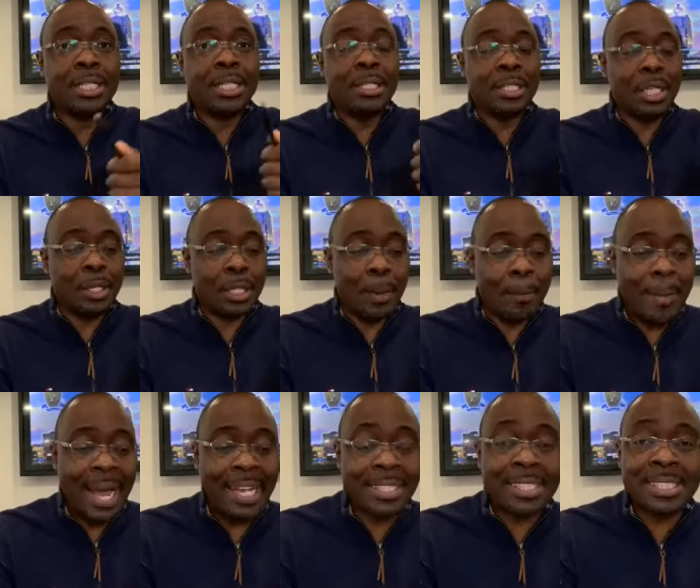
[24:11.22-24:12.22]
the, the, the
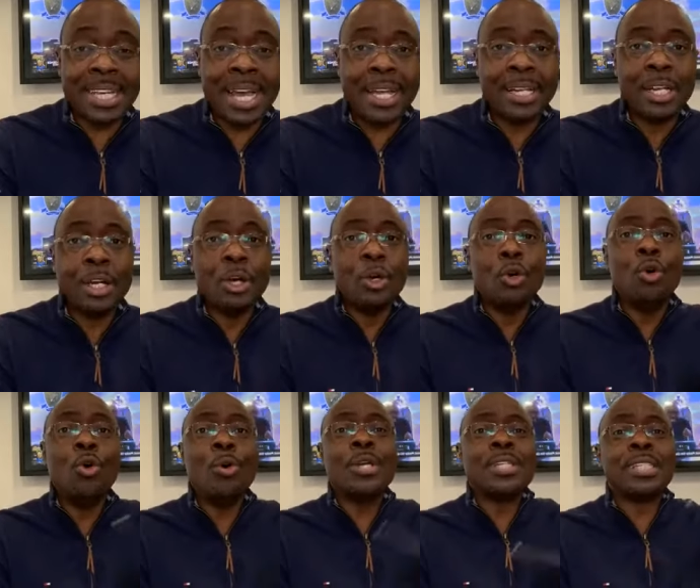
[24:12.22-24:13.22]
man said,
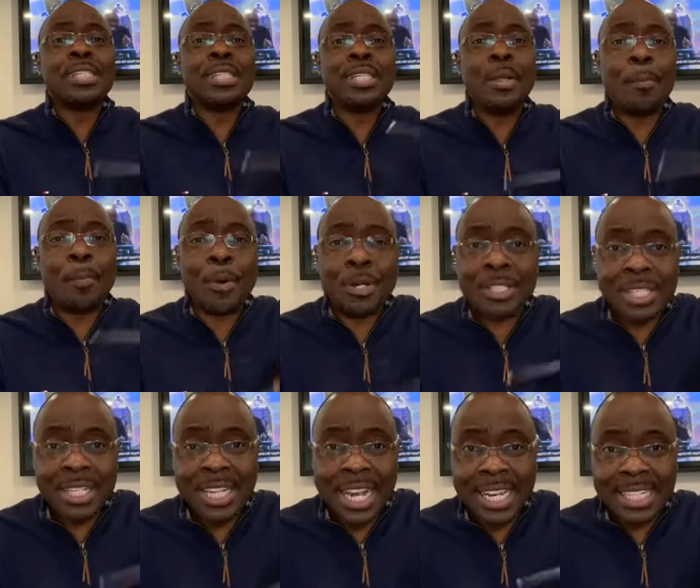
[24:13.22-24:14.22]
who is the
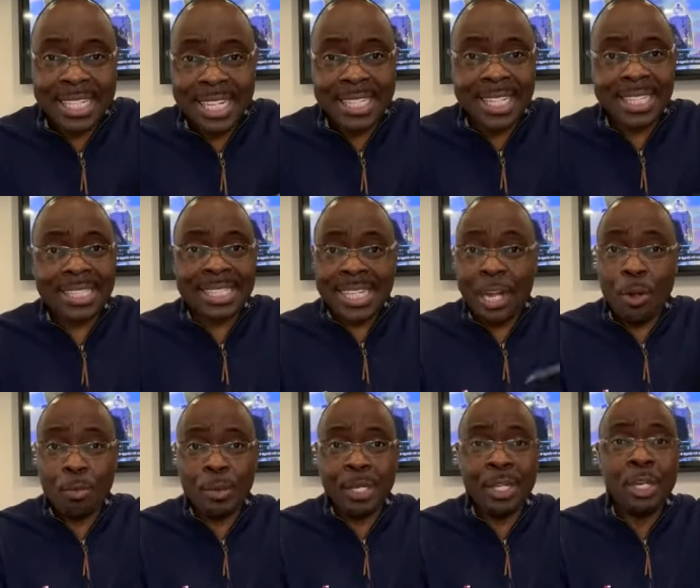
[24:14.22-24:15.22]
person that did this?
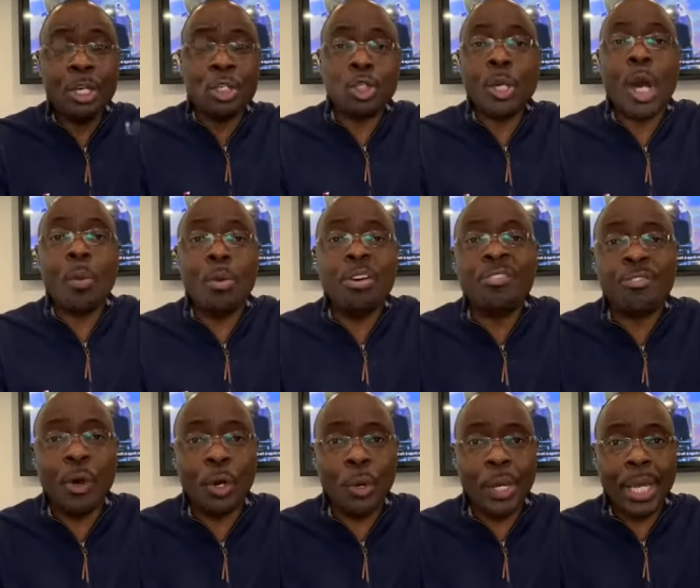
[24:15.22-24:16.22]
Tell me so I will
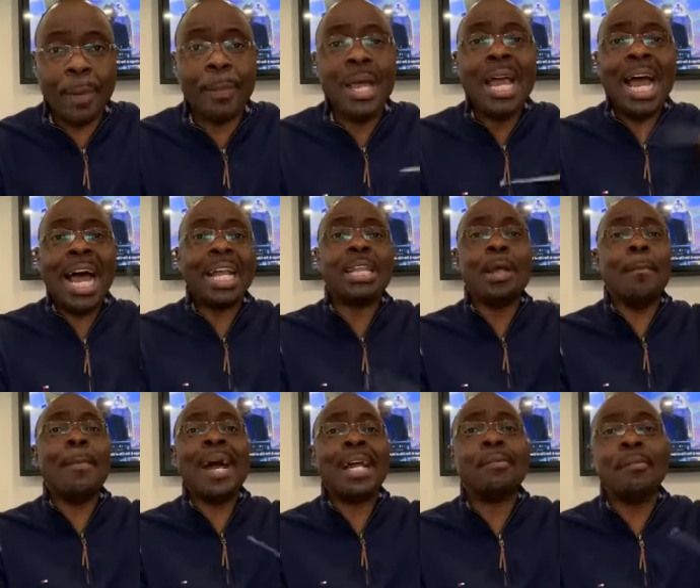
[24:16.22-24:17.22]
follow him. And the
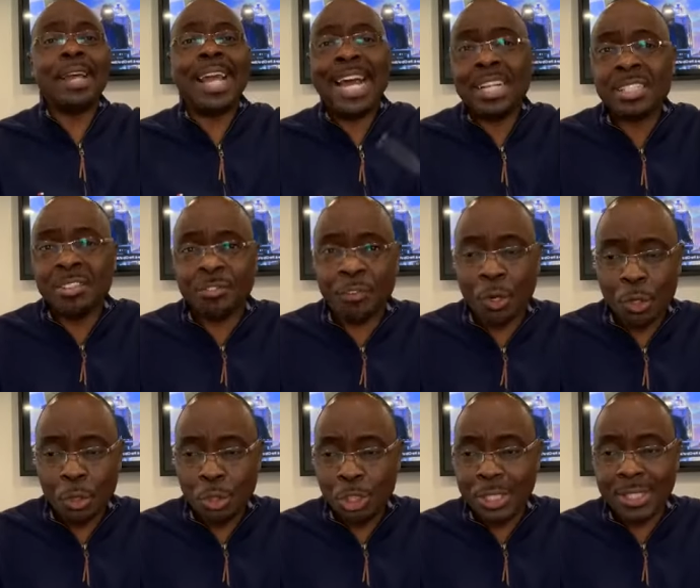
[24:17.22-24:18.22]
man began to
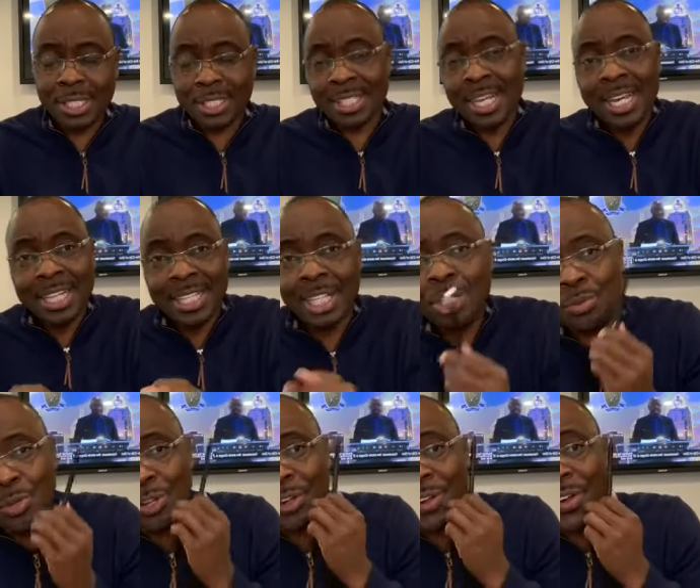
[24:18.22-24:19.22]
follow Jesus.
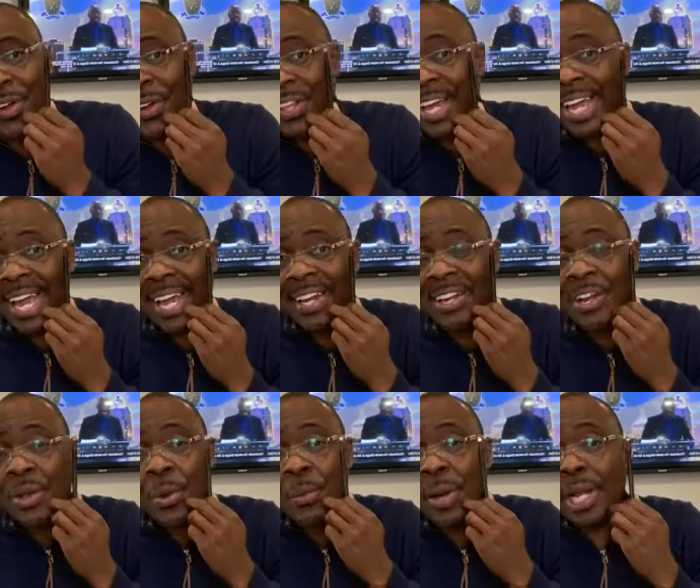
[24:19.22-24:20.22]
This one, on the other hand,
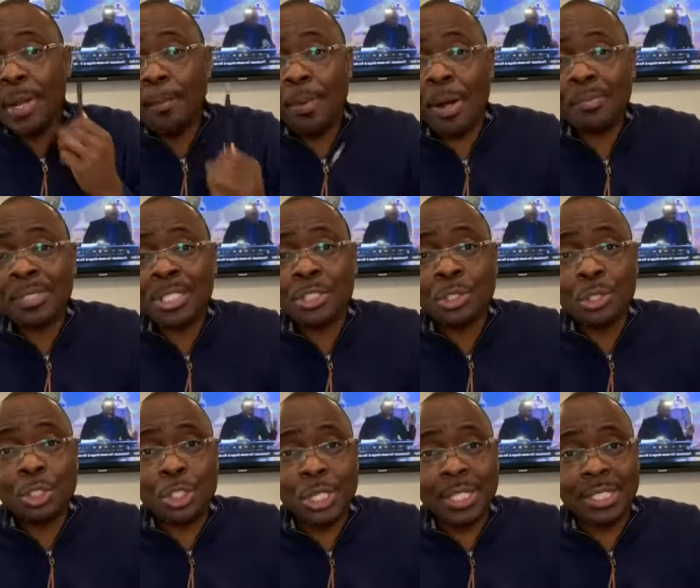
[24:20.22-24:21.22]
when he bumps
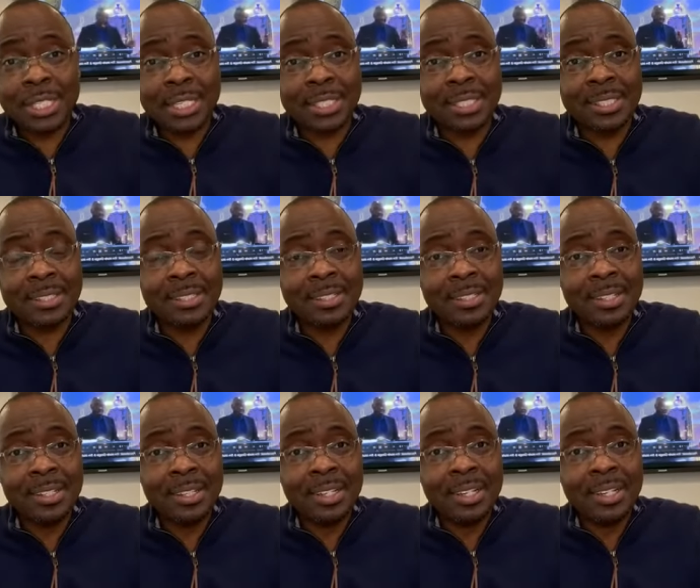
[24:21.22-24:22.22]
into Jesus,
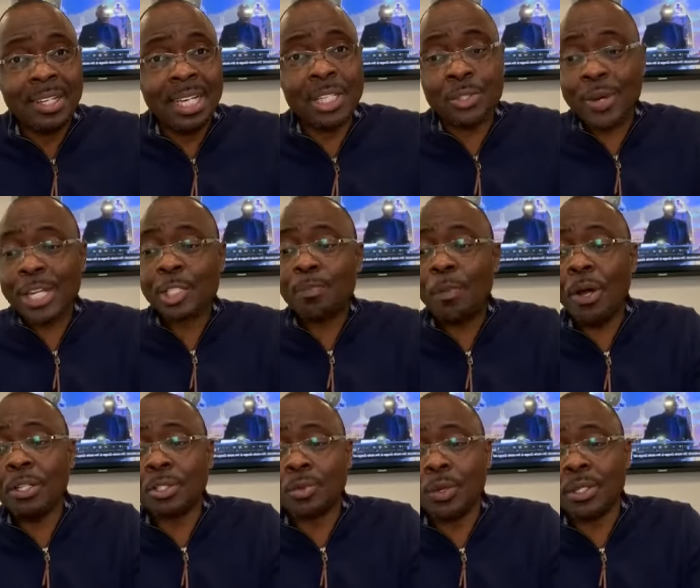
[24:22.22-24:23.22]
his
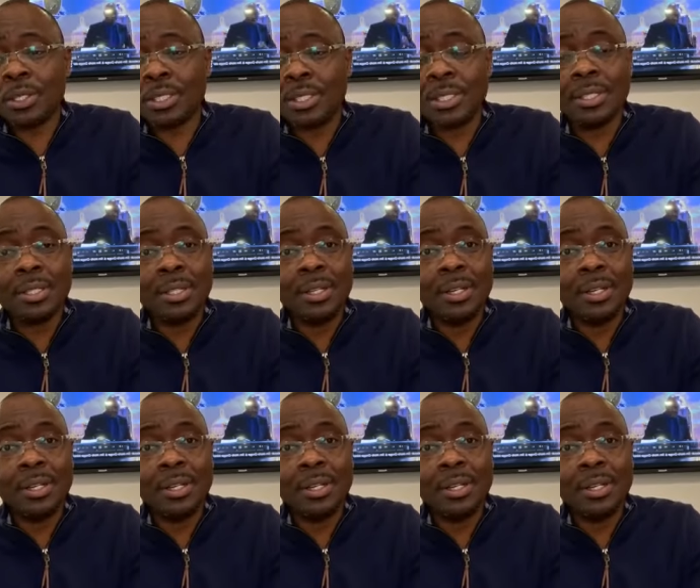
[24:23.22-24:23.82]
response was,